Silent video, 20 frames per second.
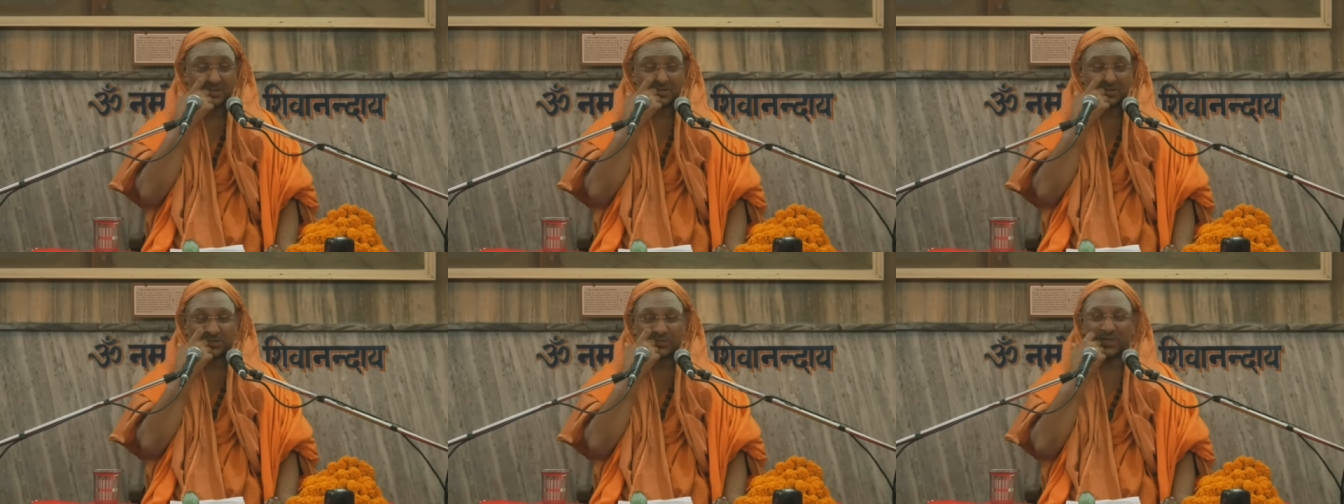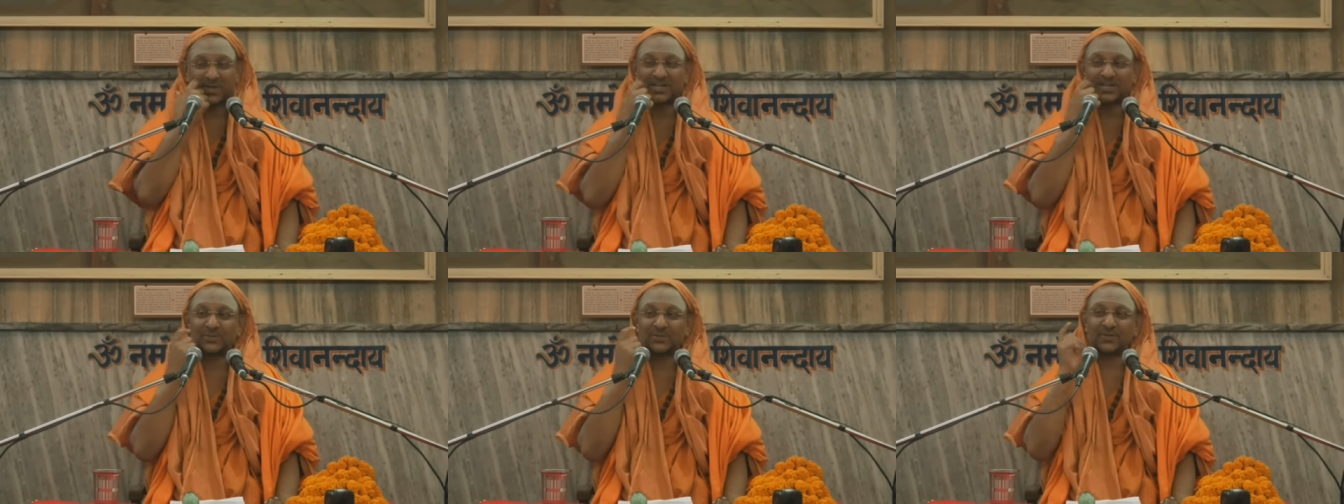
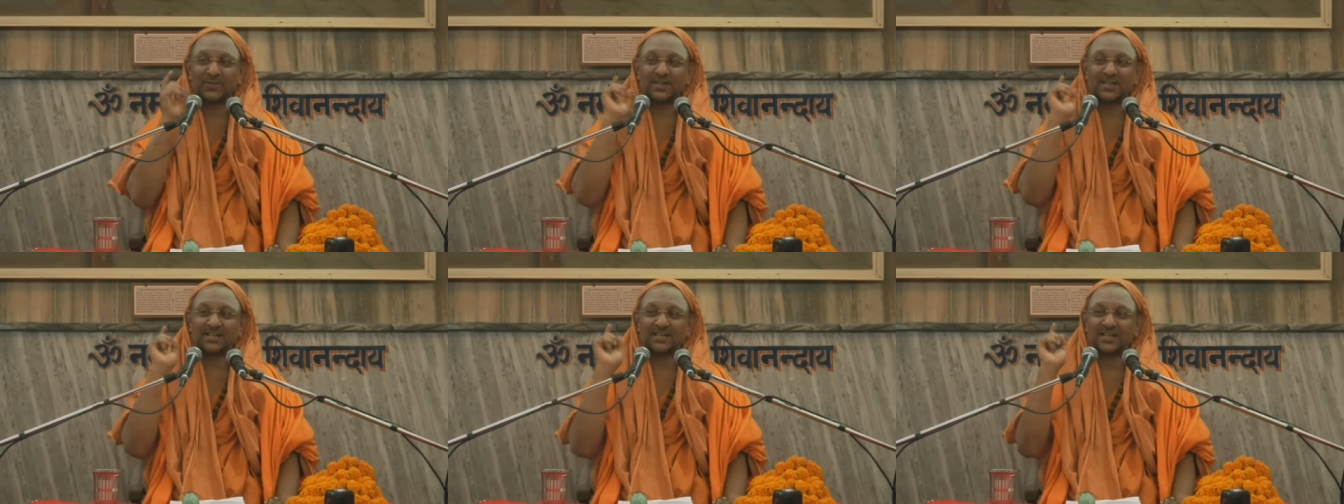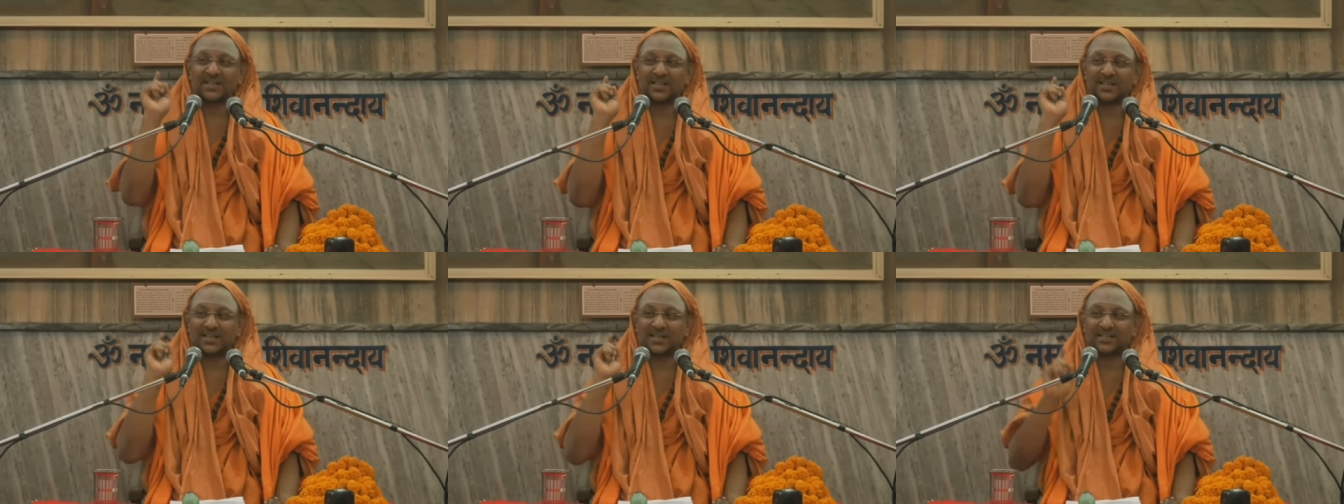
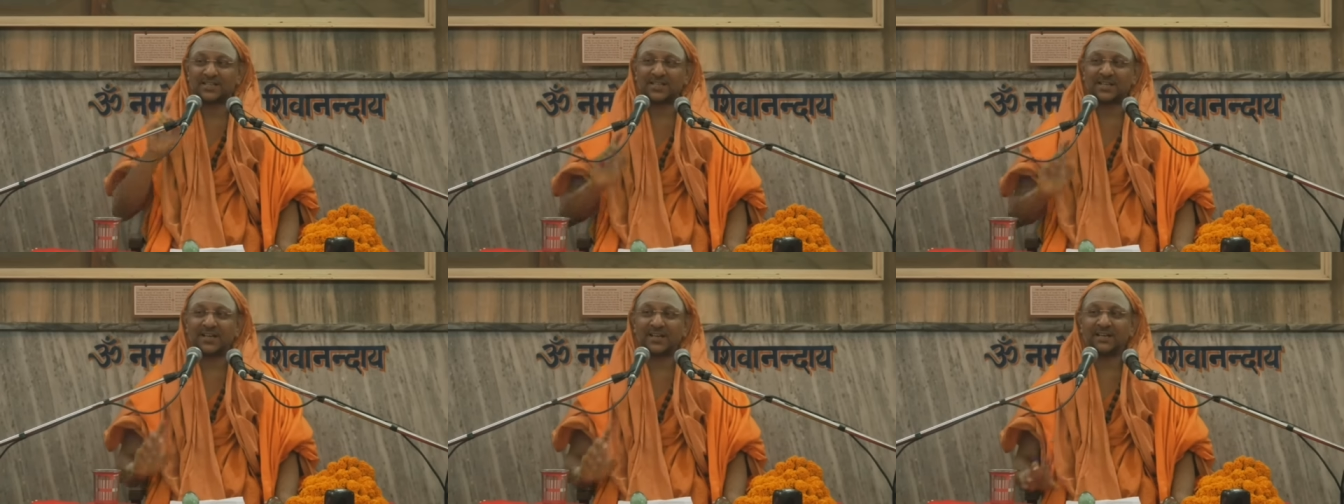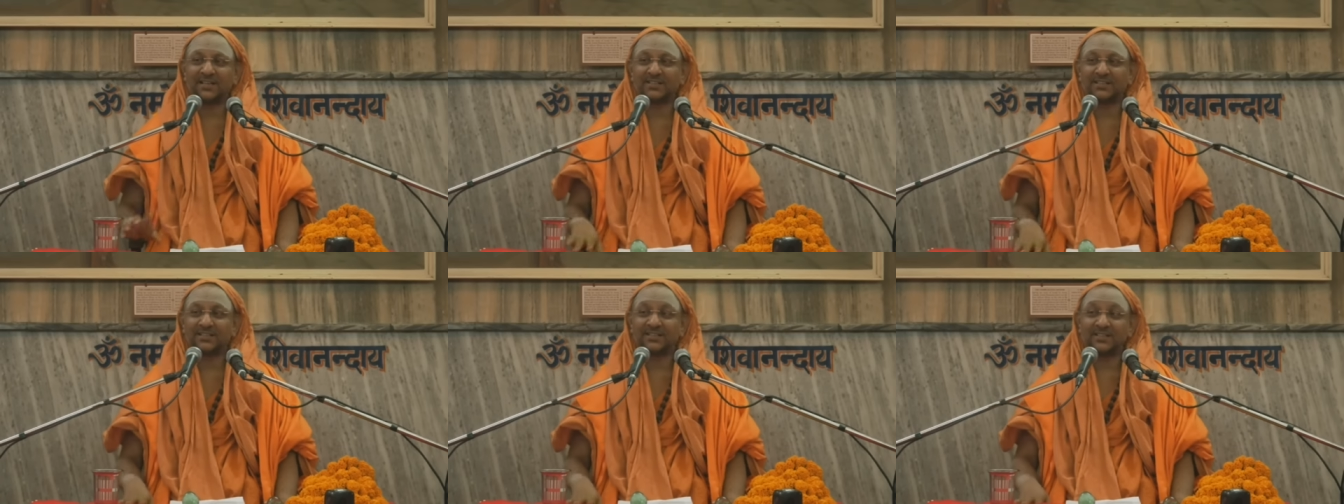Sureshwaracharya
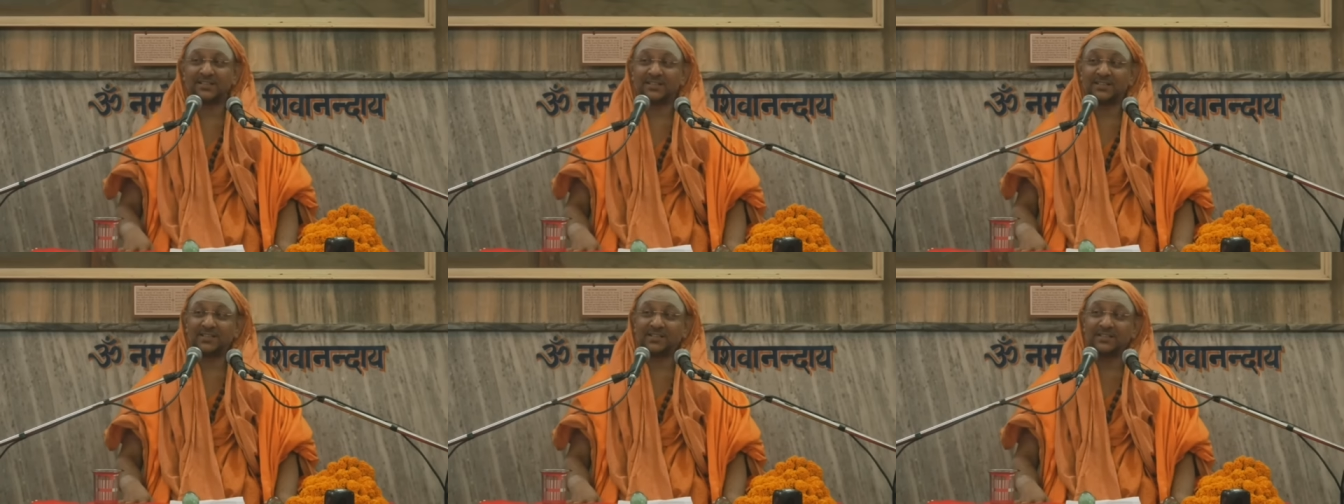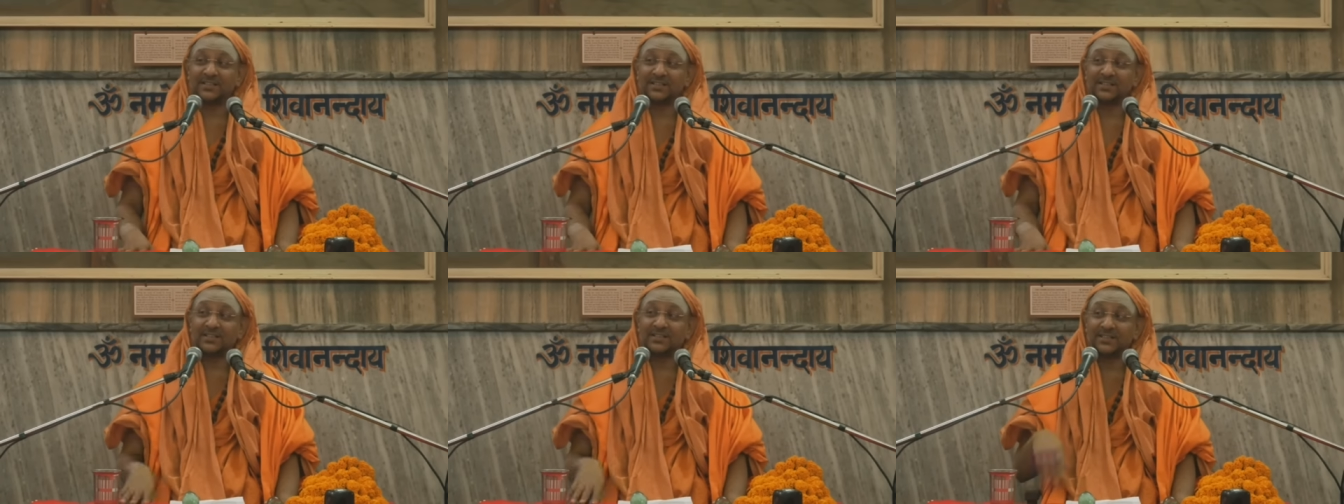said,
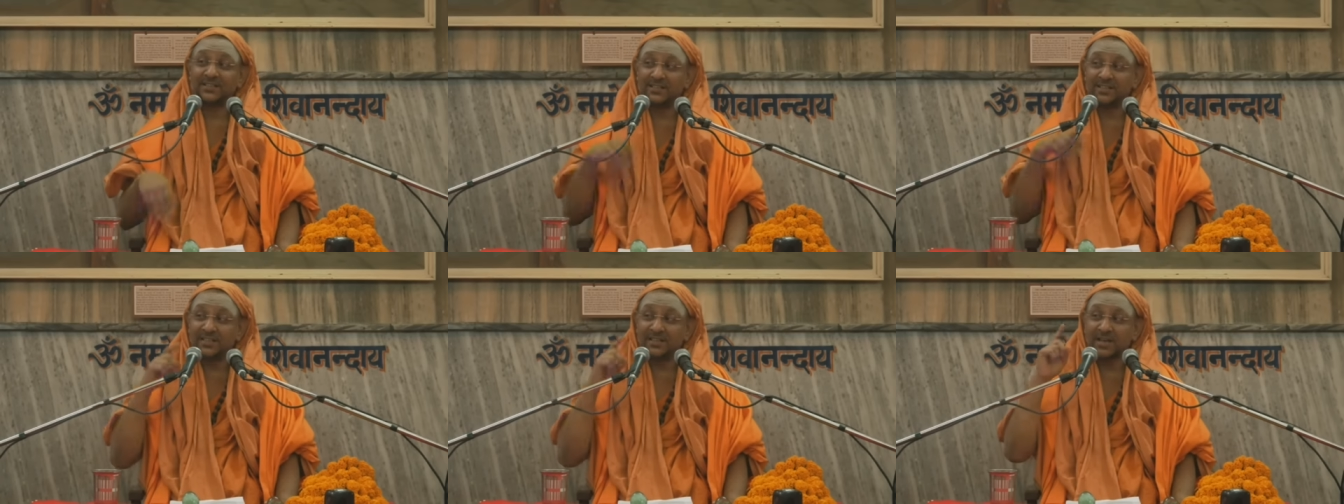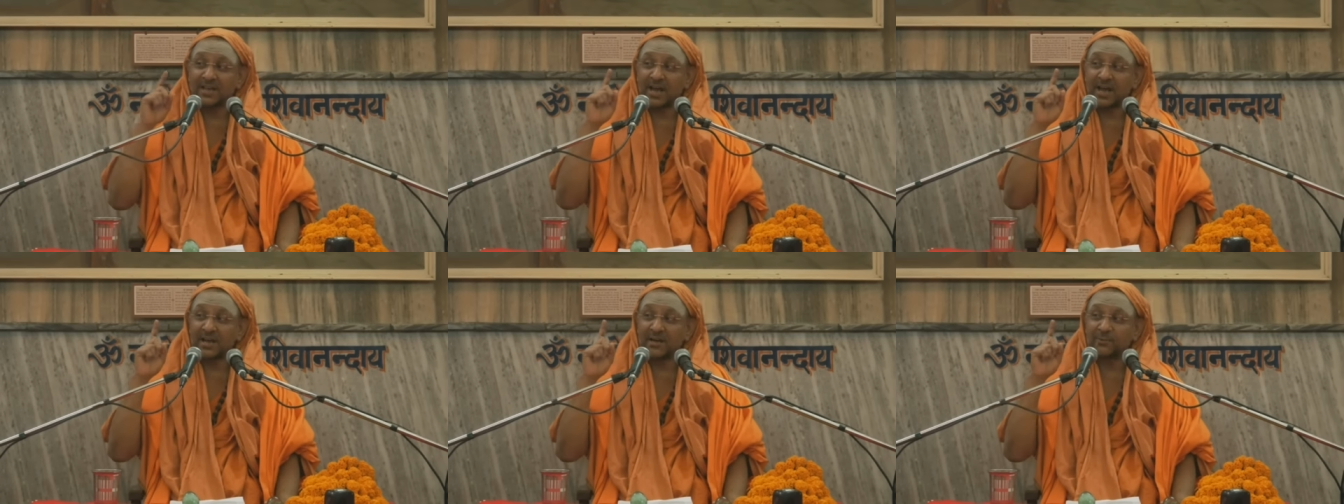See, he
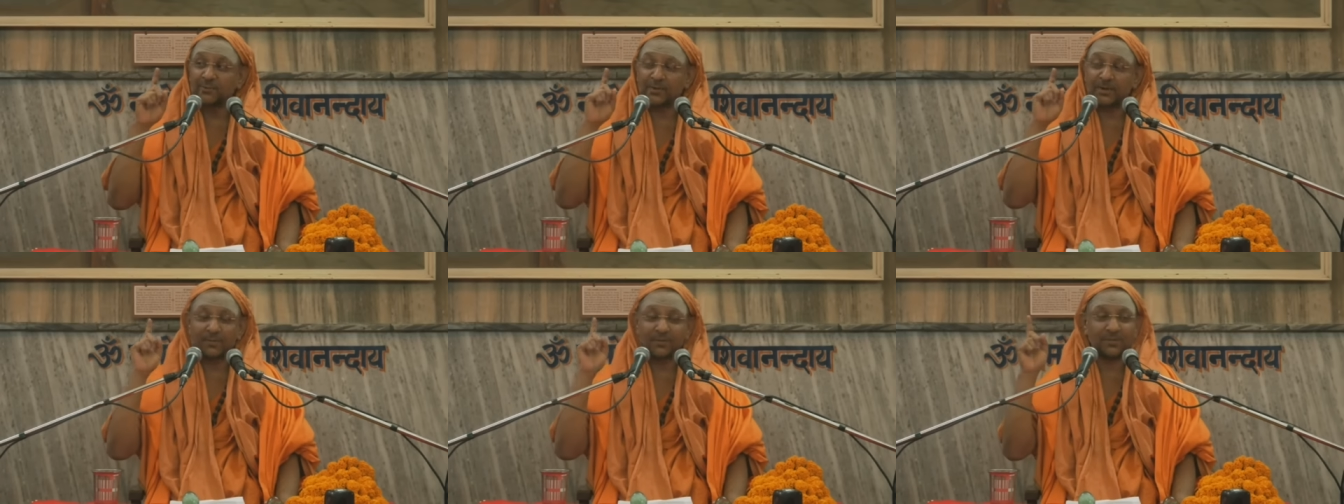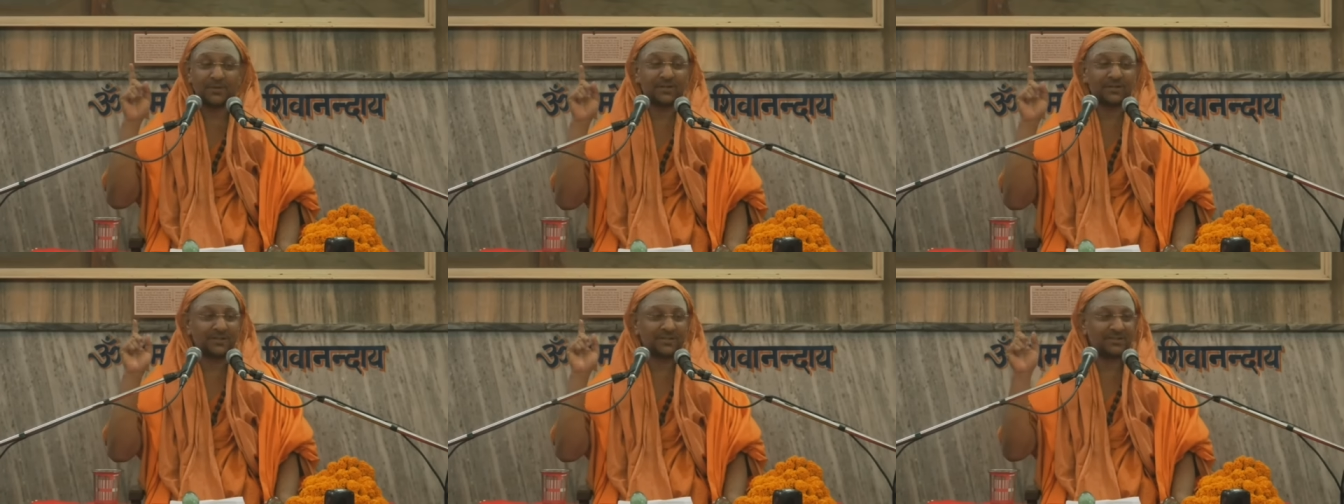had
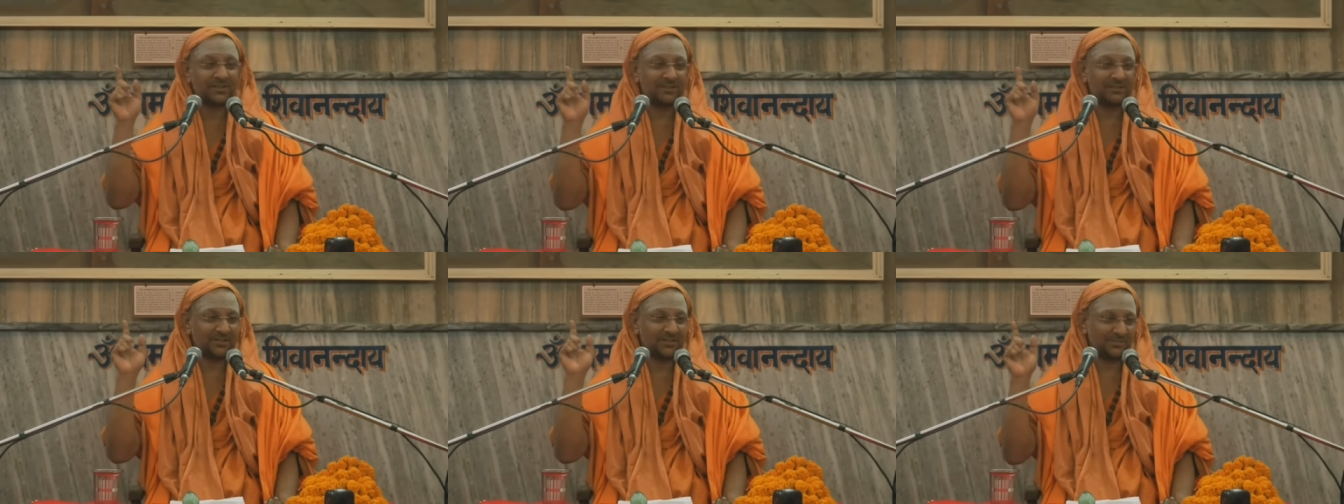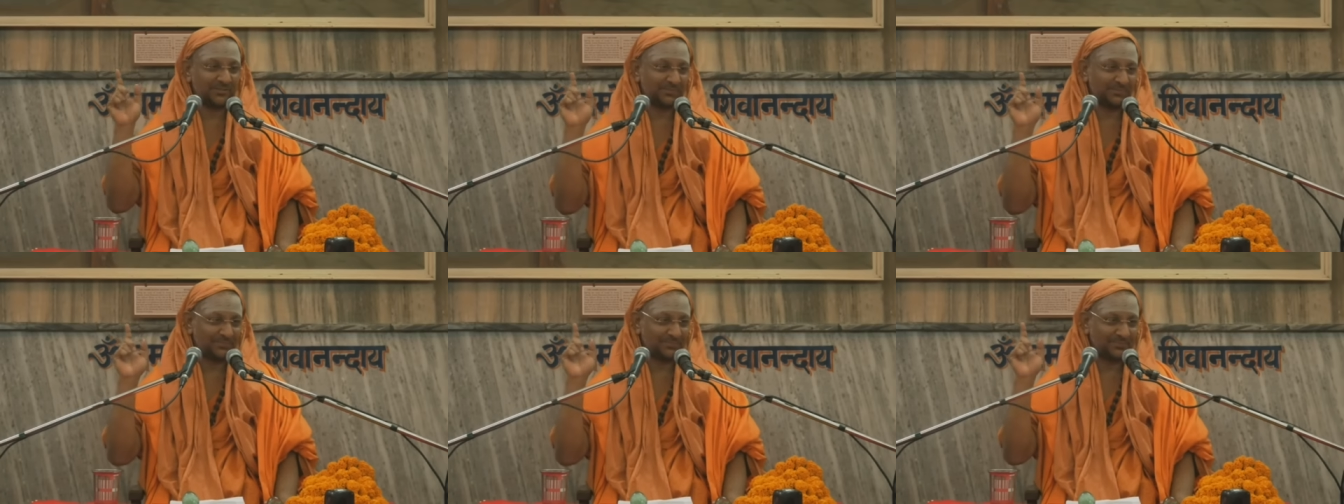Brahma
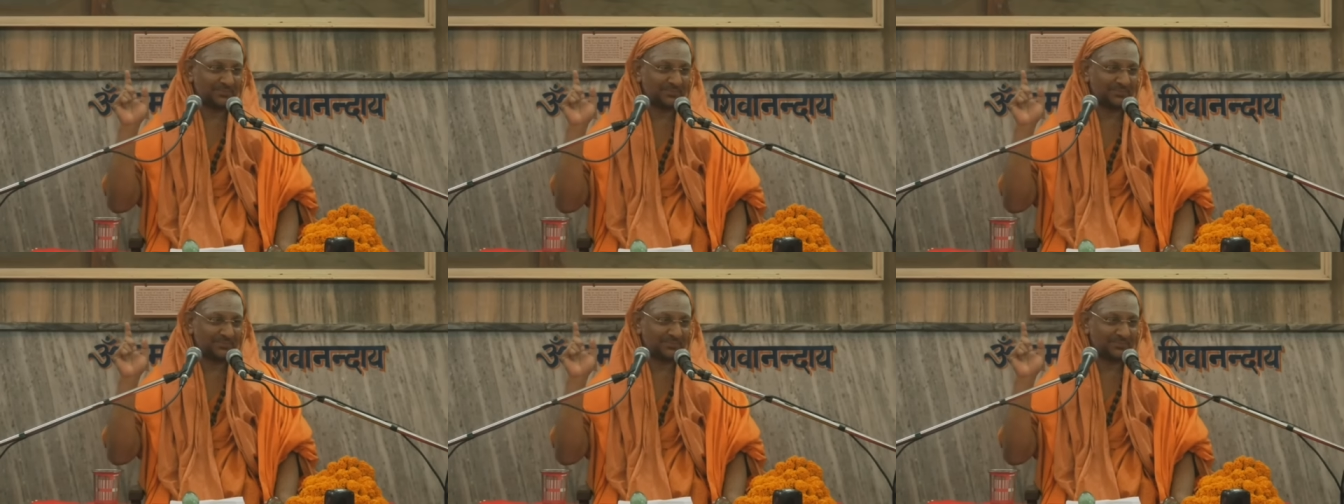Jnana